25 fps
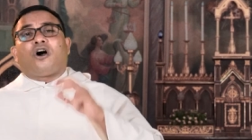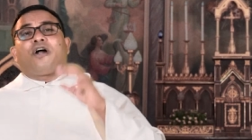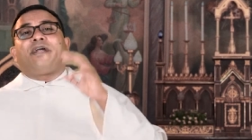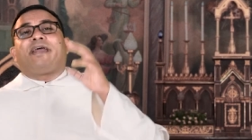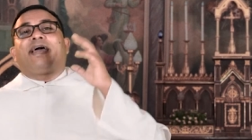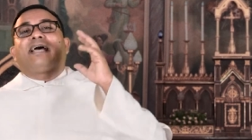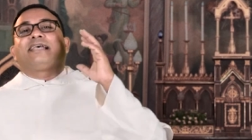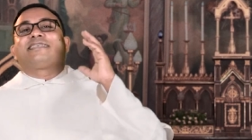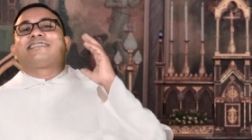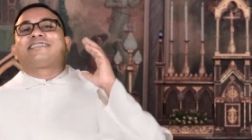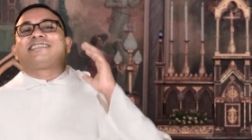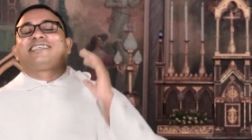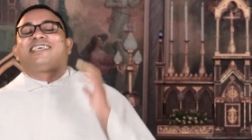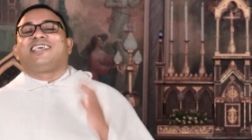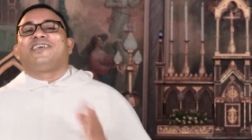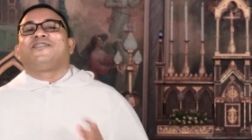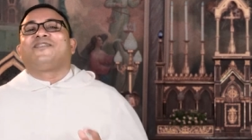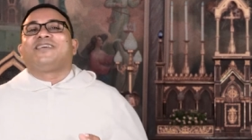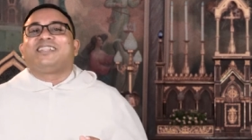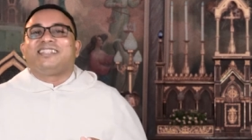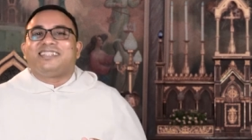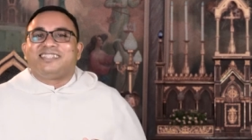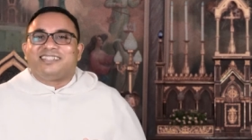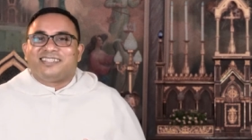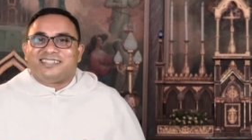God has
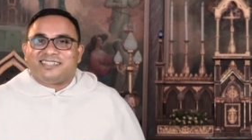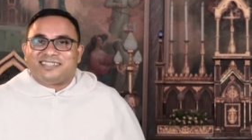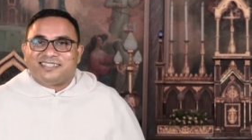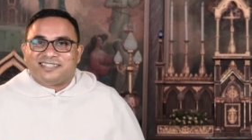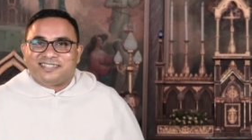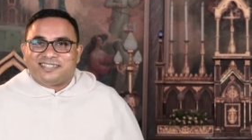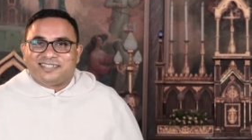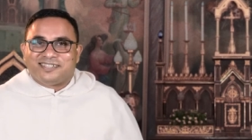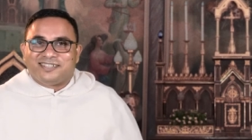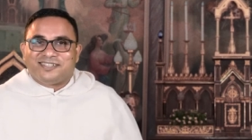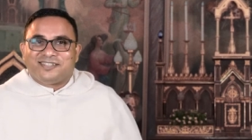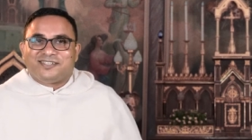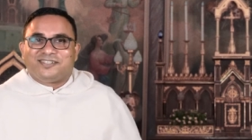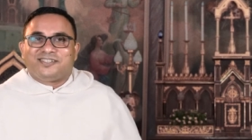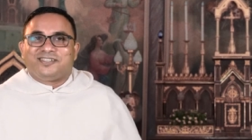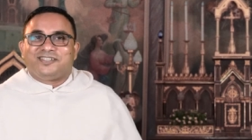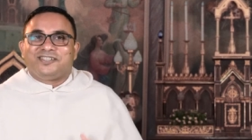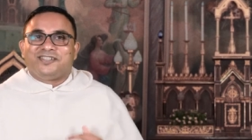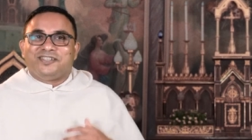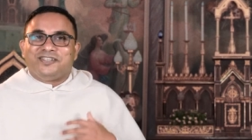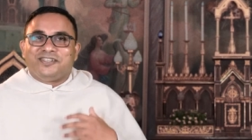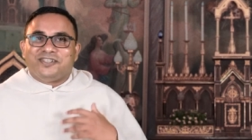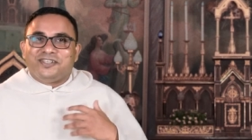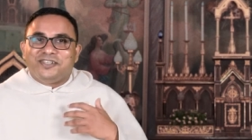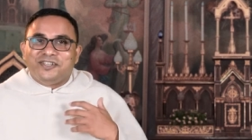given
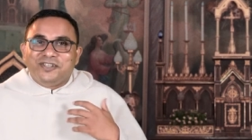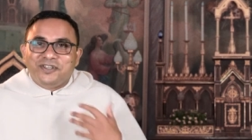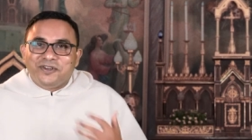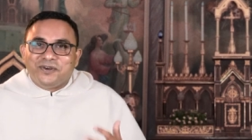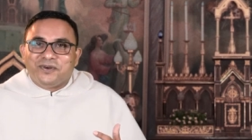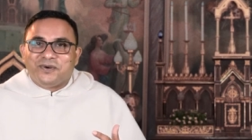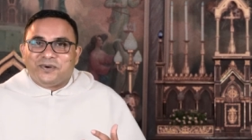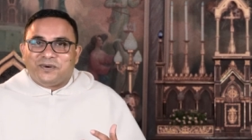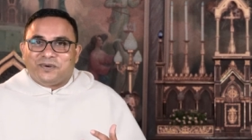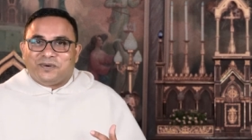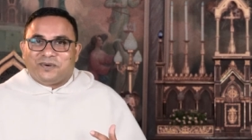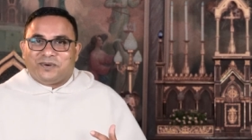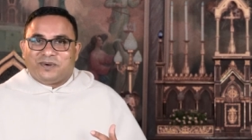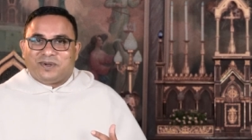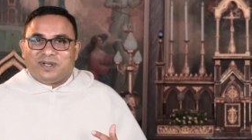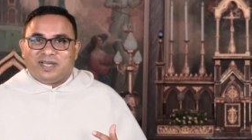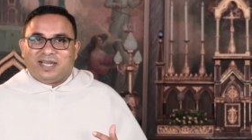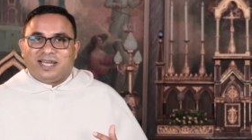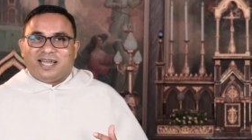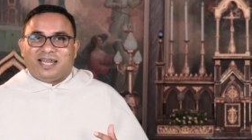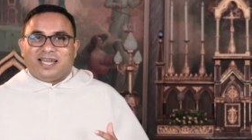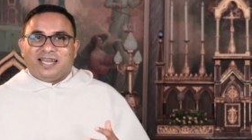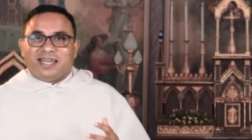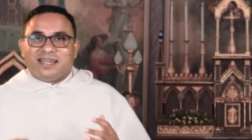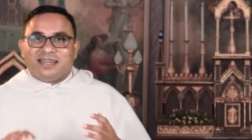you
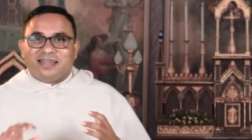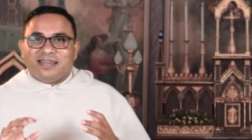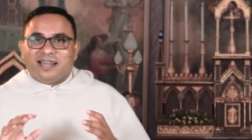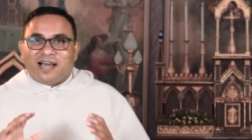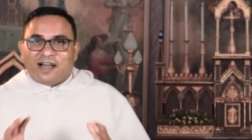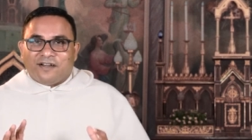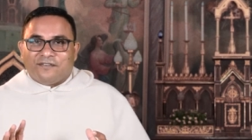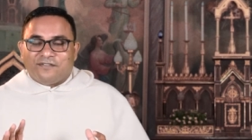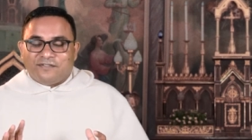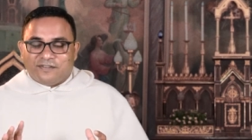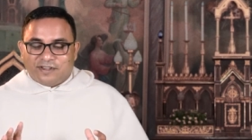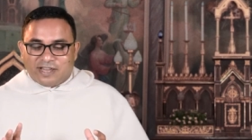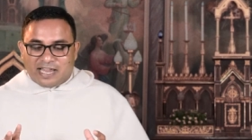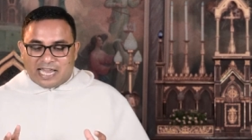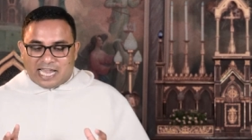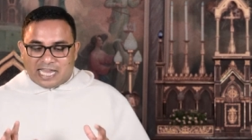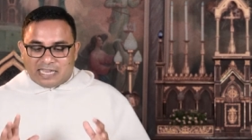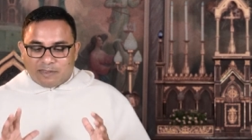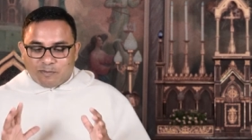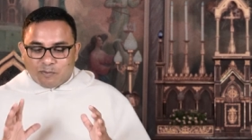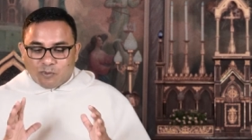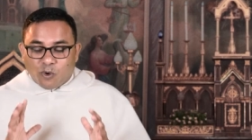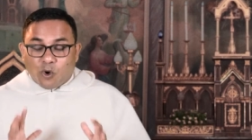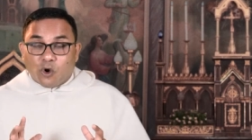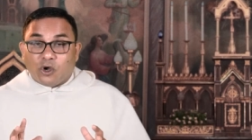enough
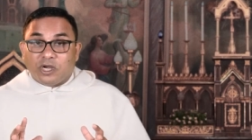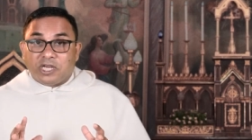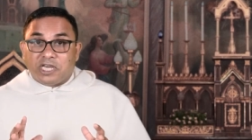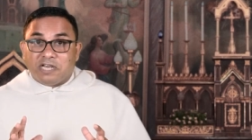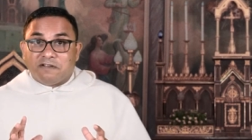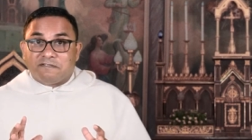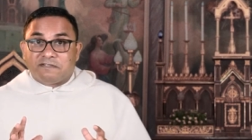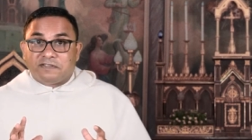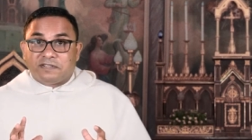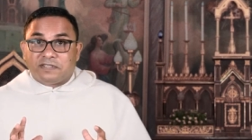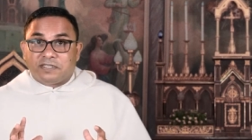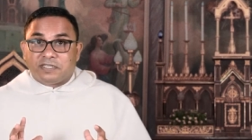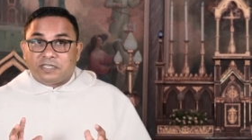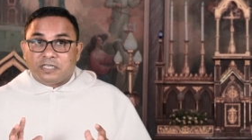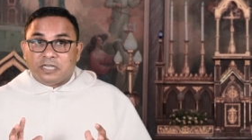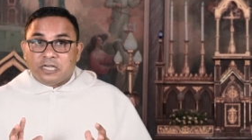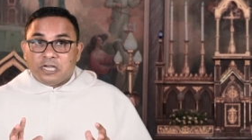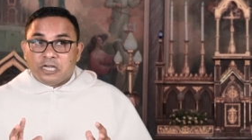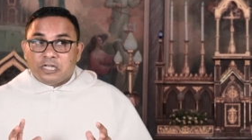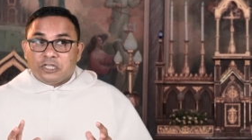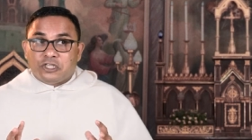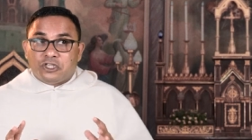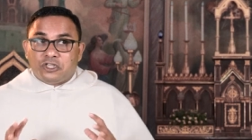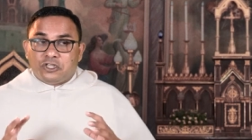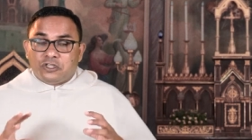and more
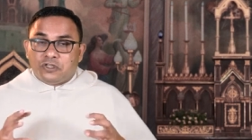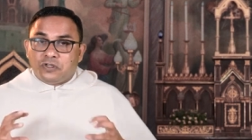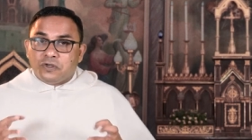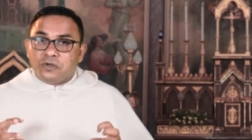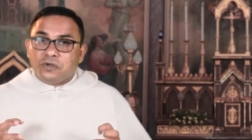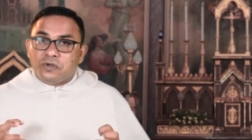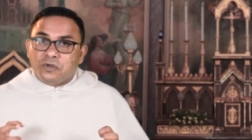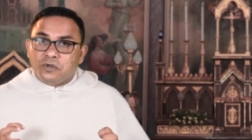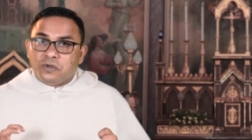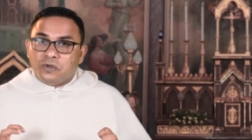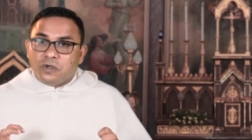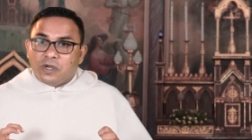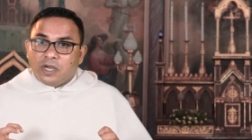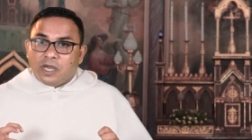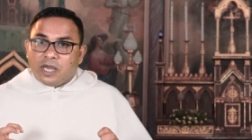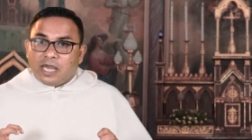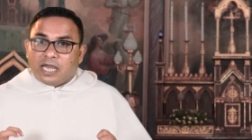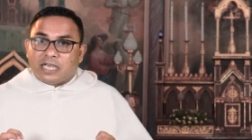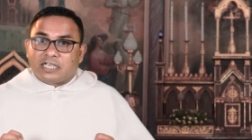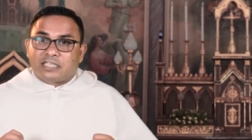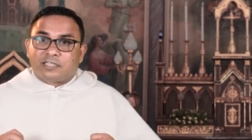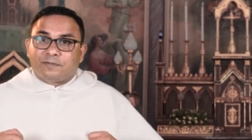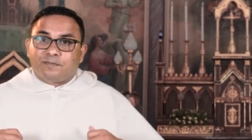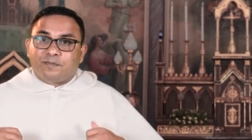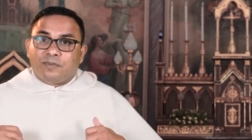gifts to
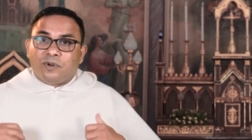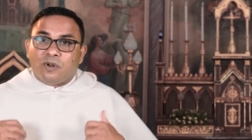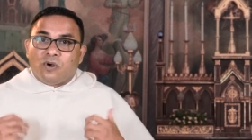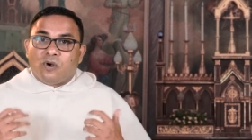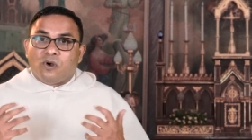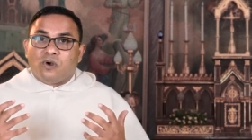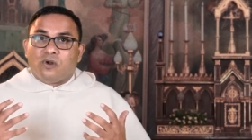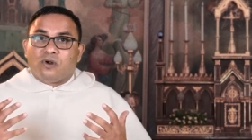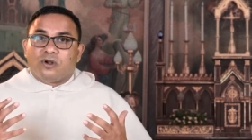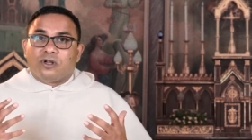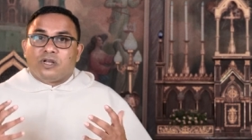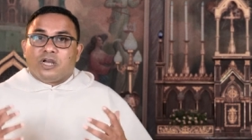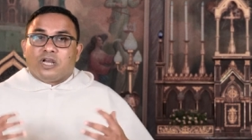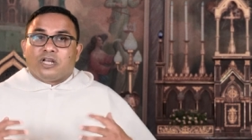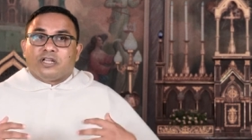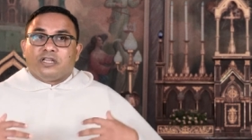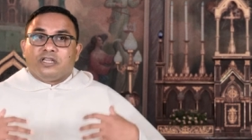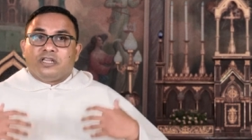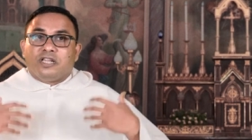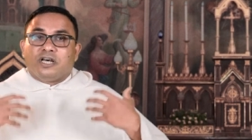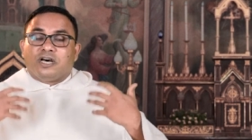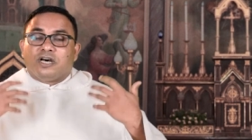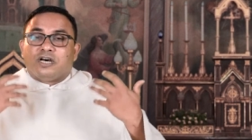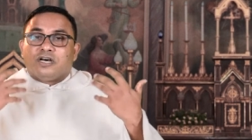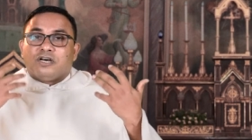explore
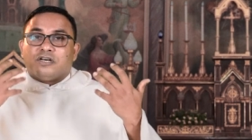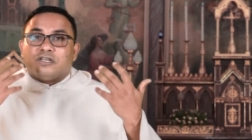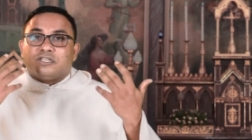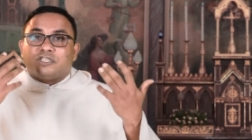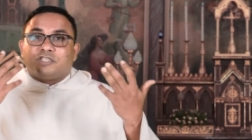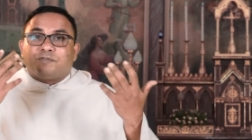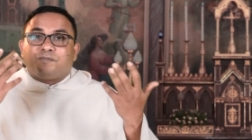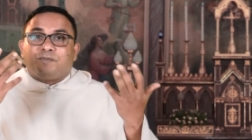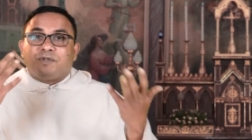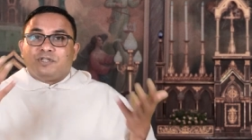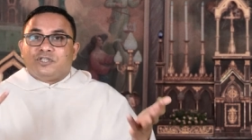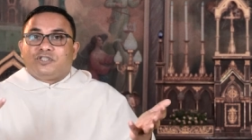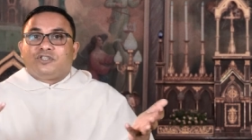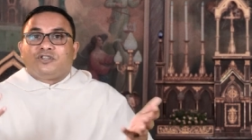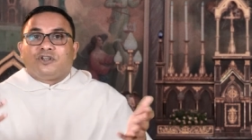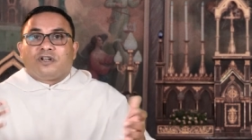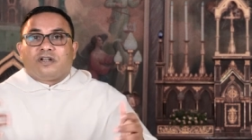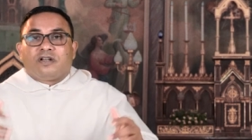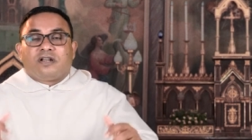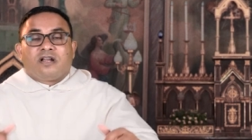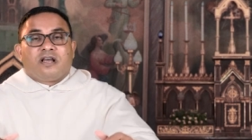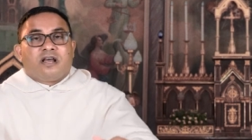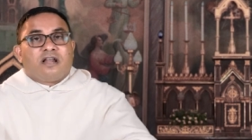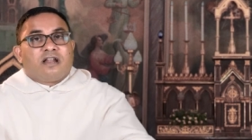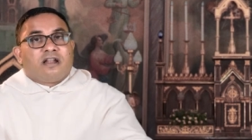the
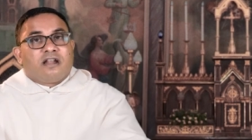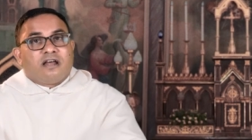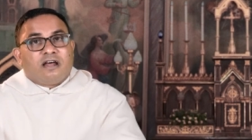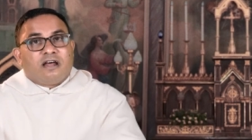spiritual